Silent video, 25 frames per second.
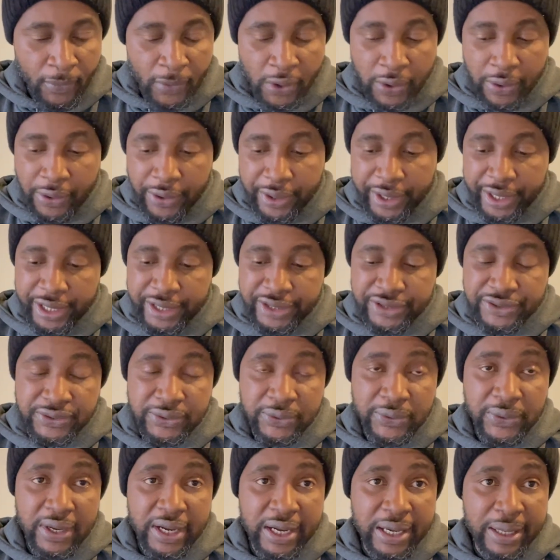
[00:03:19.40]
Okay,
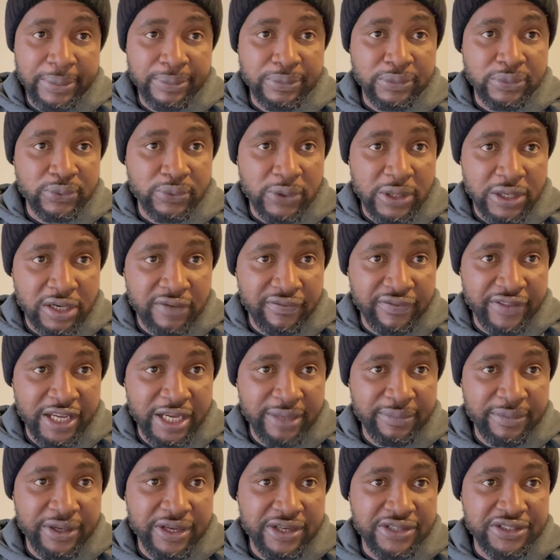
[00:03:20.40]
so one of
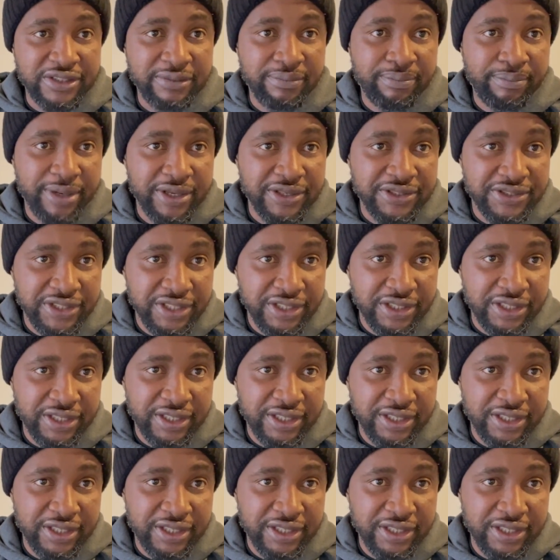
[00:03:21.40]
them is the basic